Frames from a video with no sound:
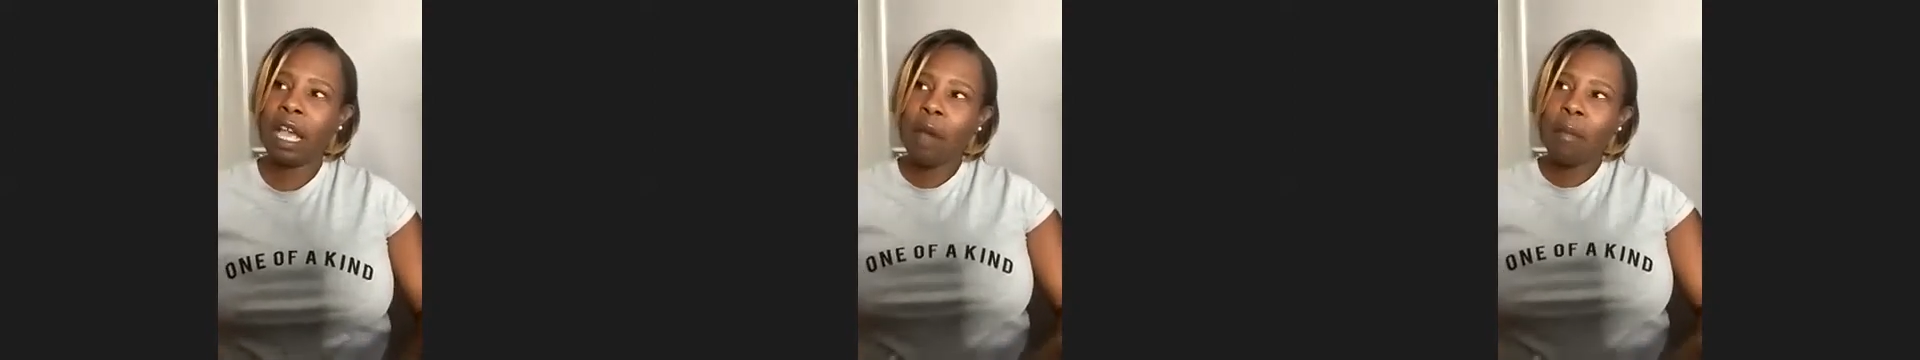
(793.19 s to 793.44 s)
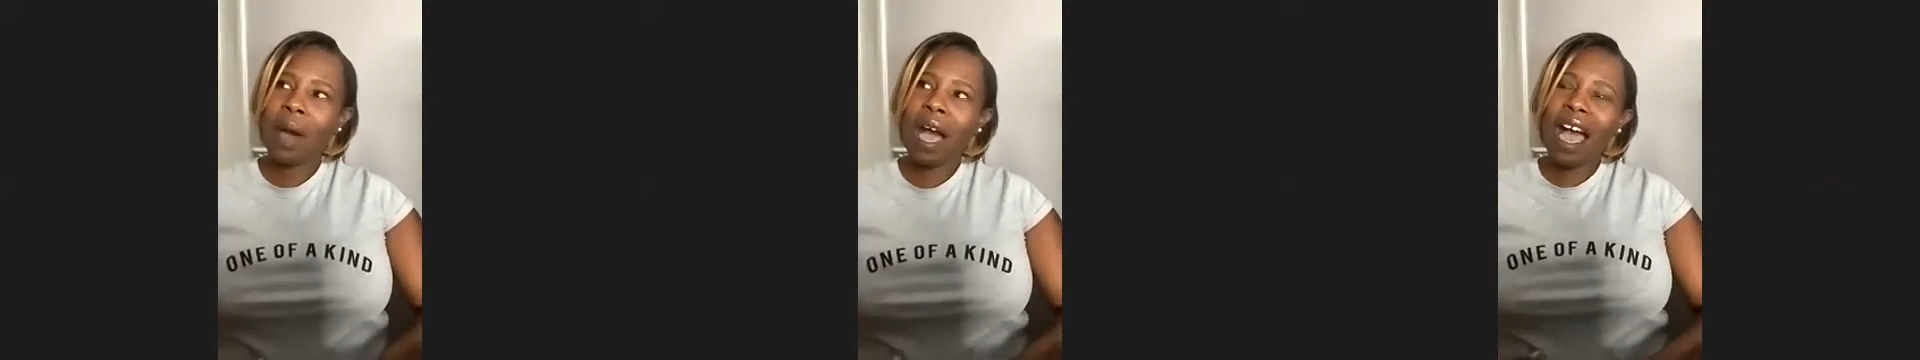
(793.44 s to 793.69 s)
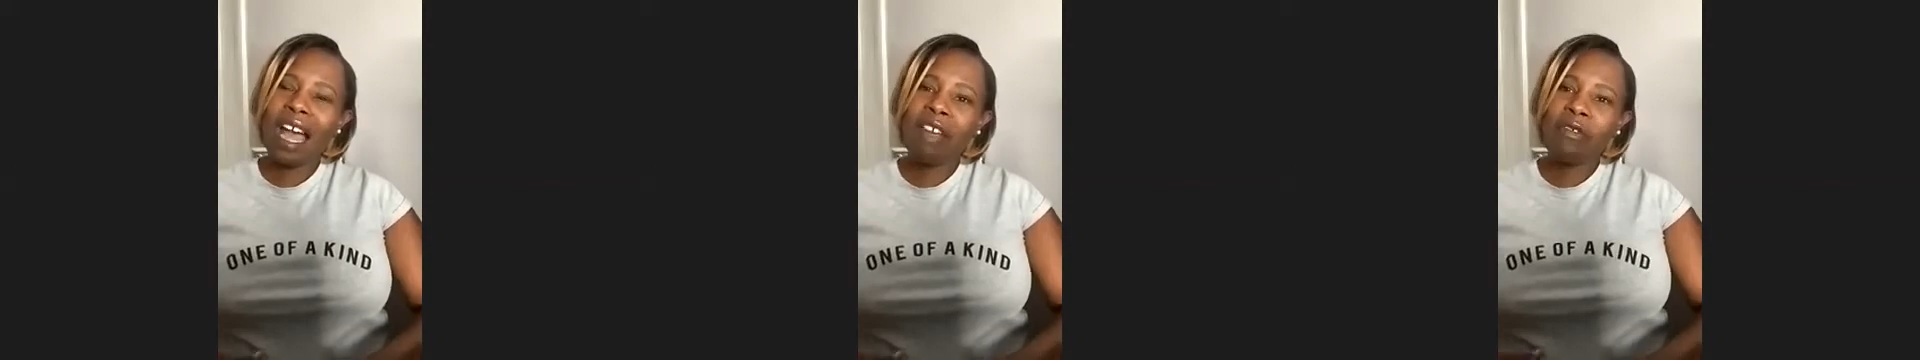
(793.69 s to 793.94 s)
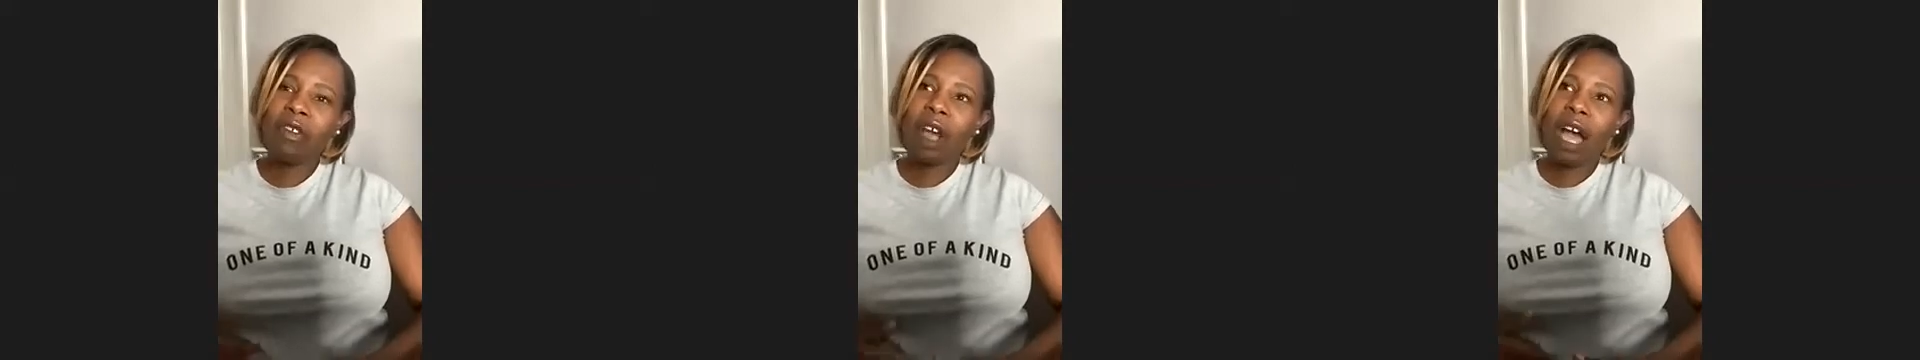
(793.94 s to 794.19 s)
But
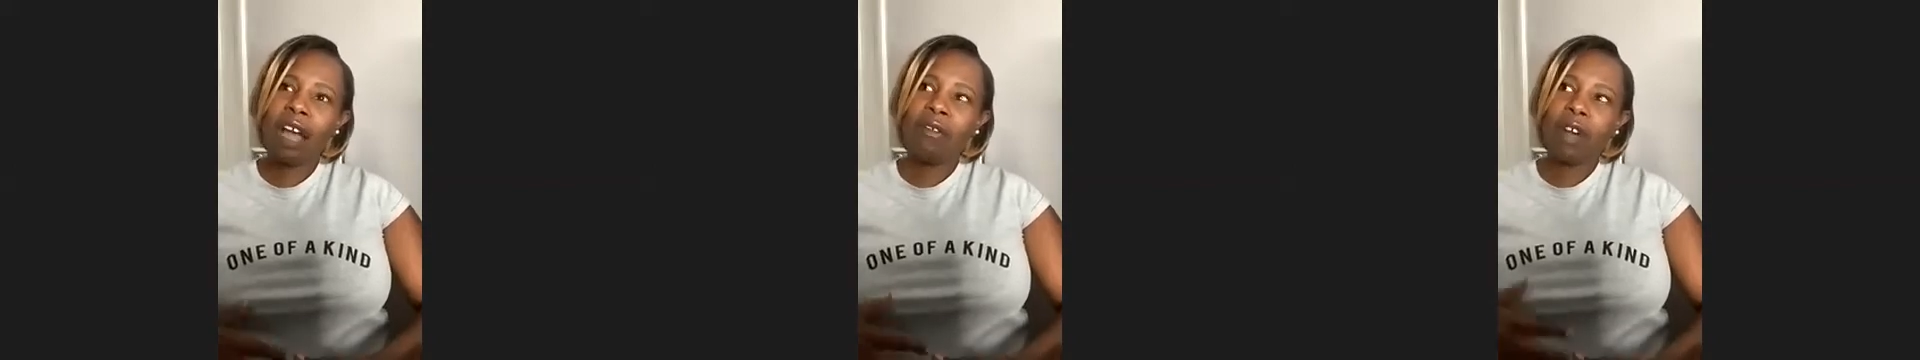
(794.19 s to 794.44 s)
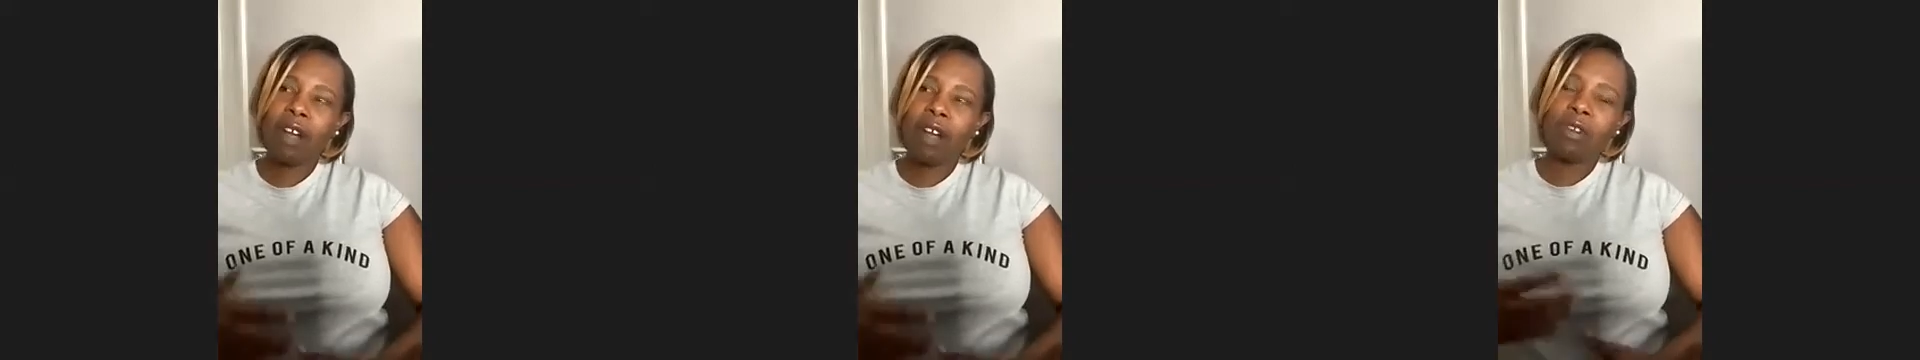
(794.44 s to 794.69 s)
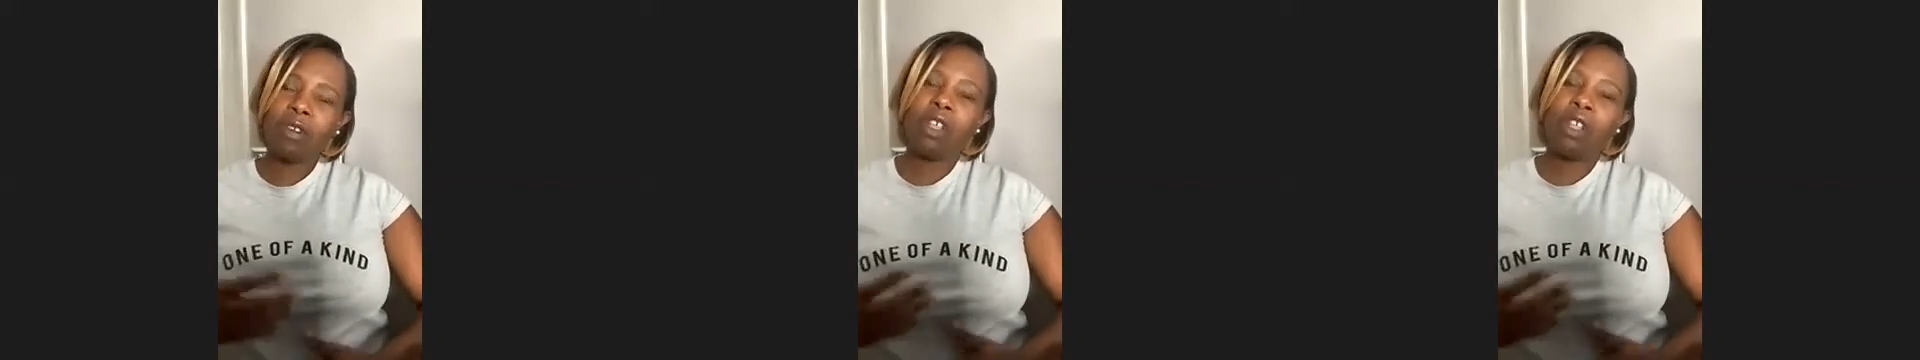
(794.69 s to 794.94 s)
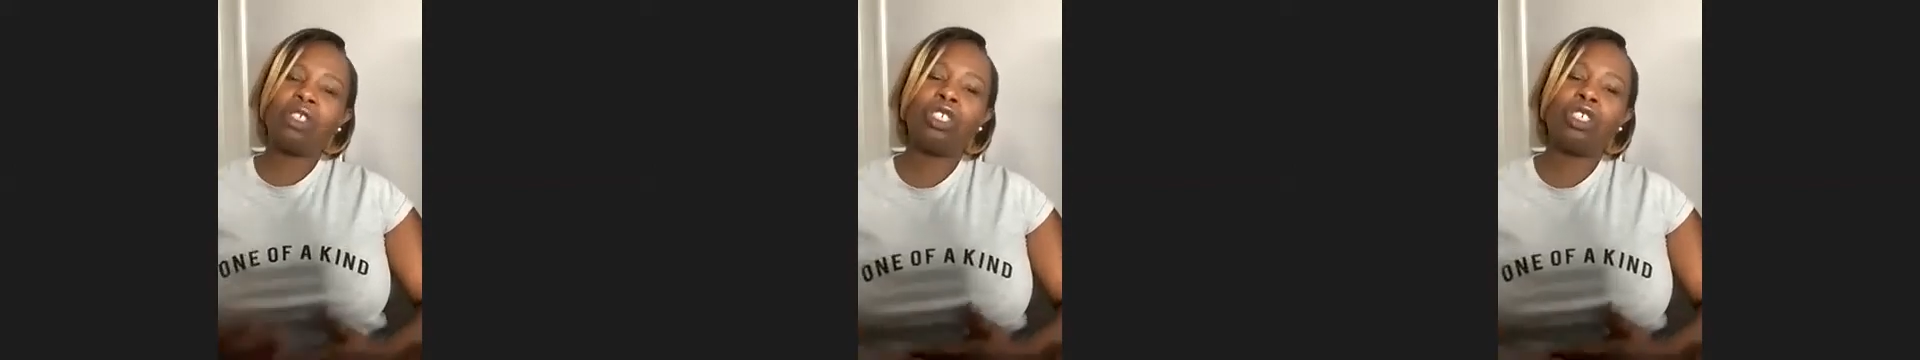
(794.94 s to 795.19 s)
I've
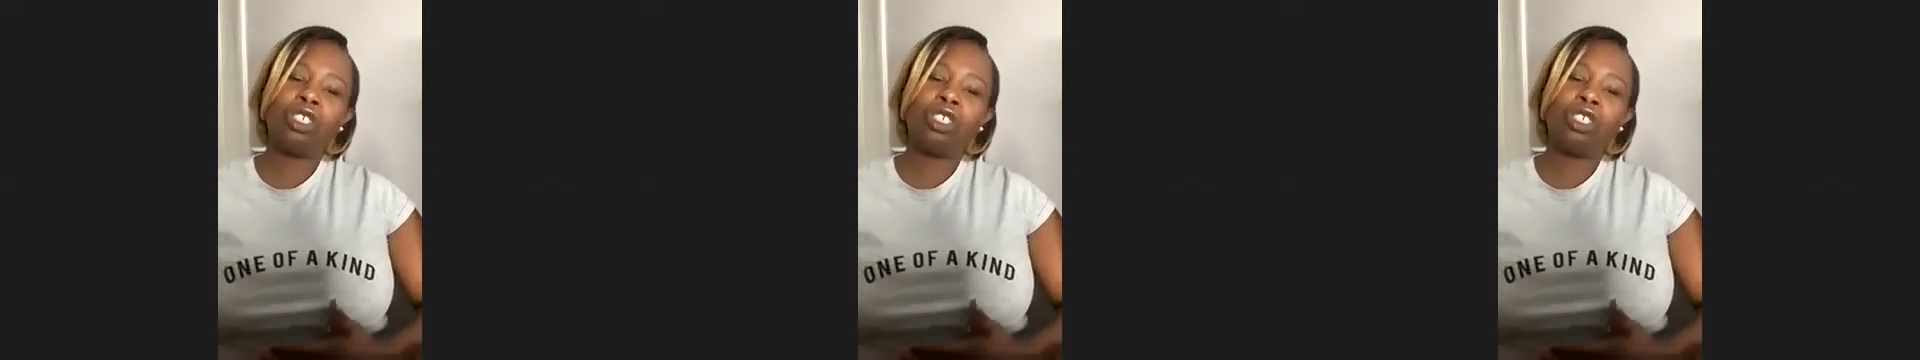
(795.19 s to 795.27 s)
learned to